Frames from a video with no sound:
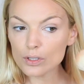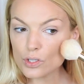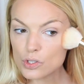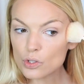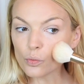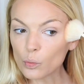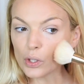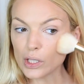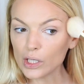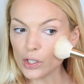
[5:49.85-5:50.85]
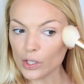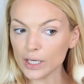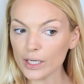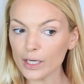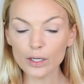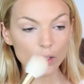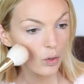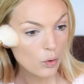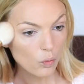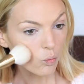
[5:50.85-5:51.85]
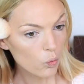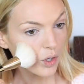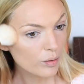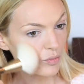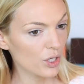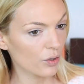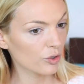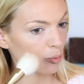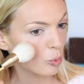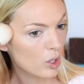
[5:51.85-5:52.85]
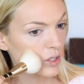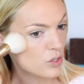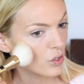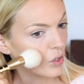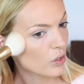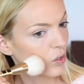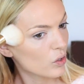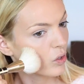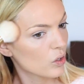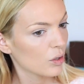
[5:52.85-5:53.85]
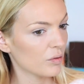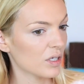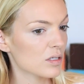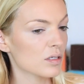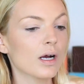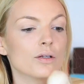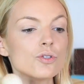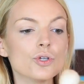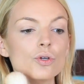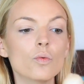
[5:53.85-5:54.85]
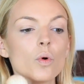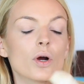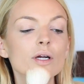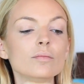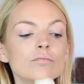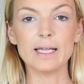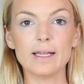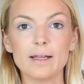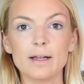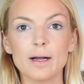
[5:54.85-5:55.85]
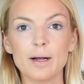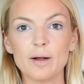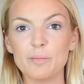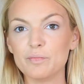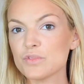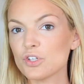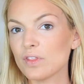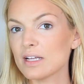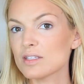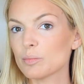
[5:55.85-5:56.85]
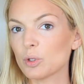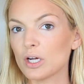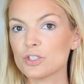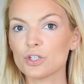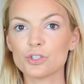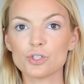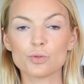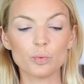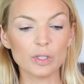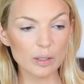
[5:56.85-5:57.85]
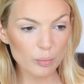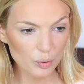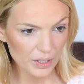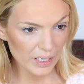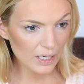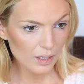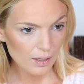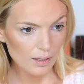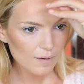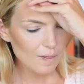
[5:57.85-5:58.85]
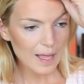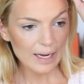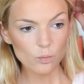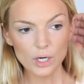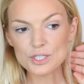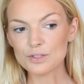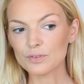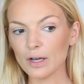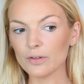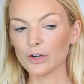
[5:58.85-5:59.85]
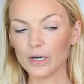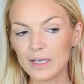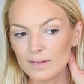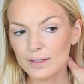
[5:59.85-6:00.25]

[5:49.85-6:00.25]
This is just a really good warm toned bronzer that's not too warm. And so that's the bronzer, just really pretty light wash of color, a